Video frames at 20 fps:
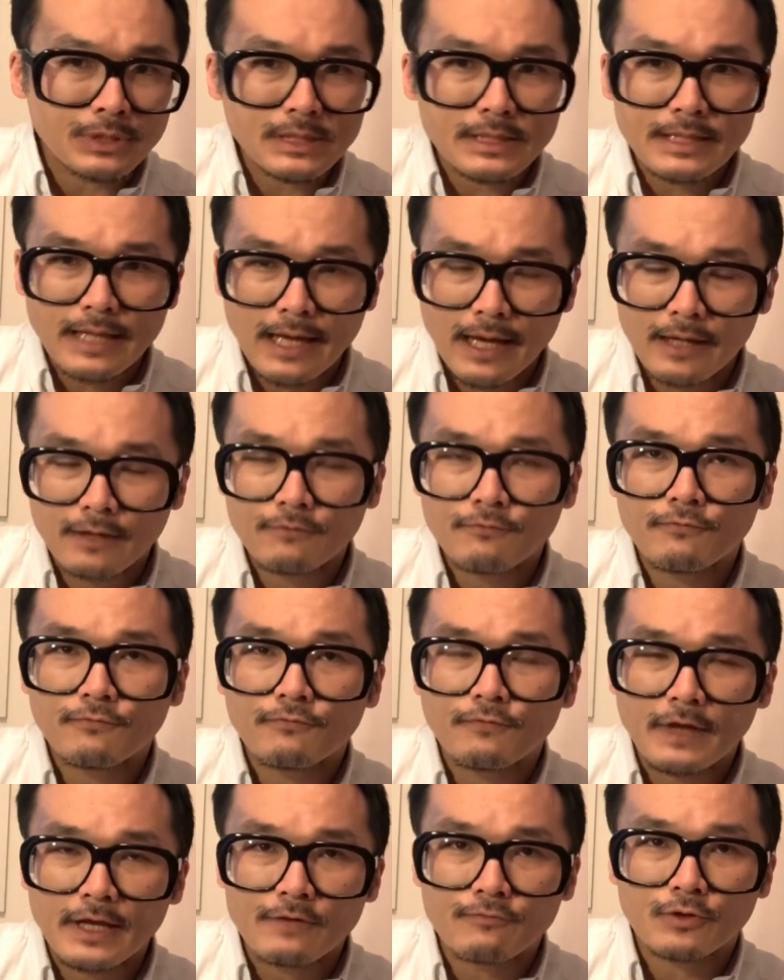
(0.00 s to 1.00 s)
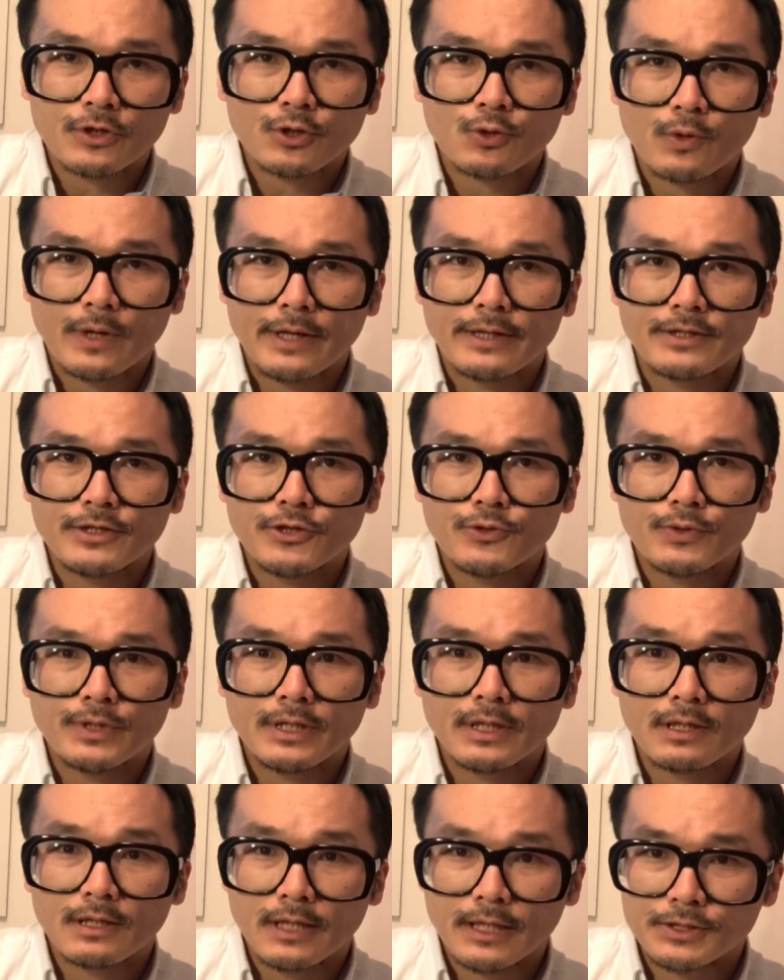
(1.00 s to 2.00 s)
10 favorite Criterion
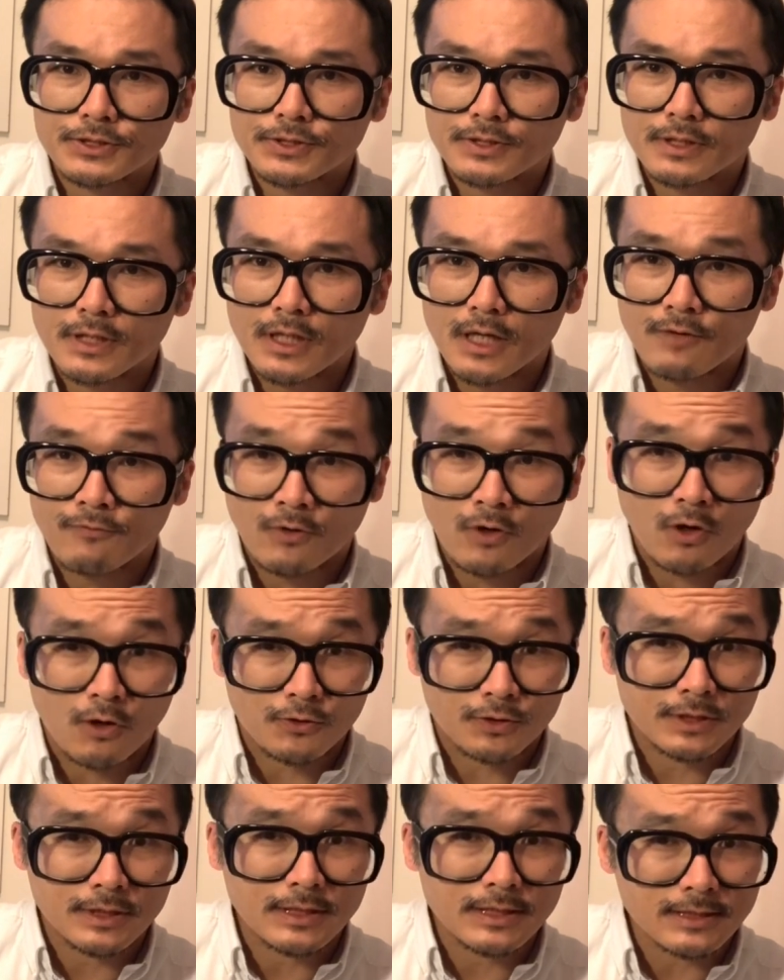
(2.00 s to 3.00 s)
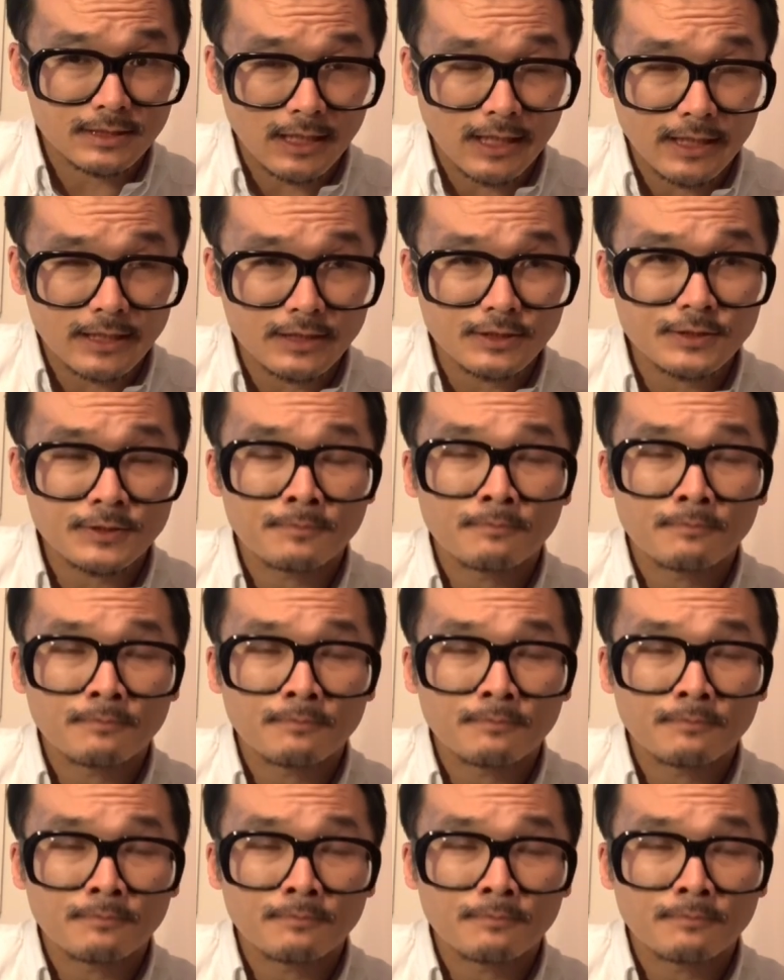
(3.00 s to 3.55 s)
Collection cover art designs,